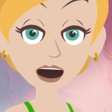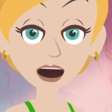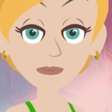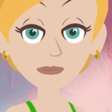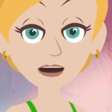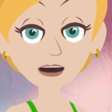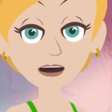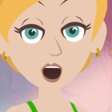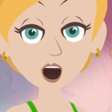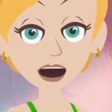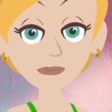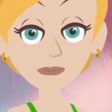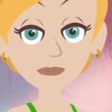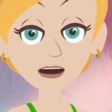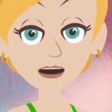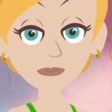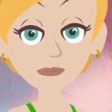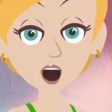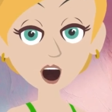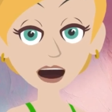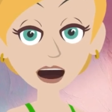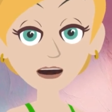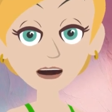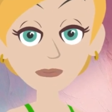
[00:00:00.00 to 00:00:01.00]

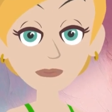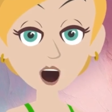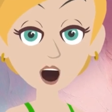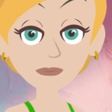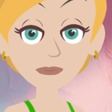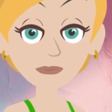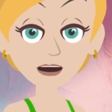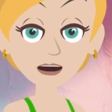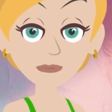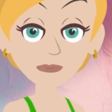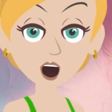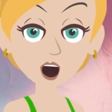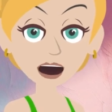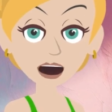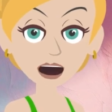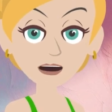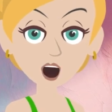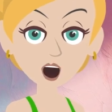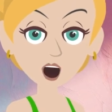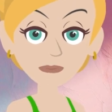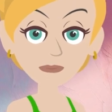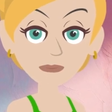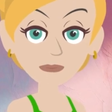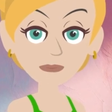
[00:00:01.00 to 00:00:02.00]
Do you know what a
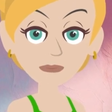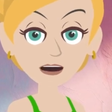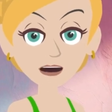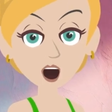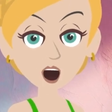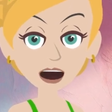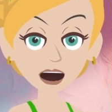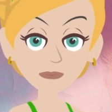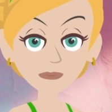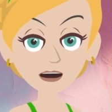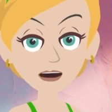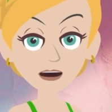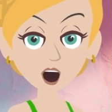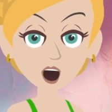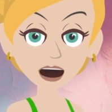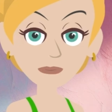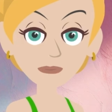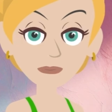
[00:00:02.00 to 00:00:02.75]
vortex even is?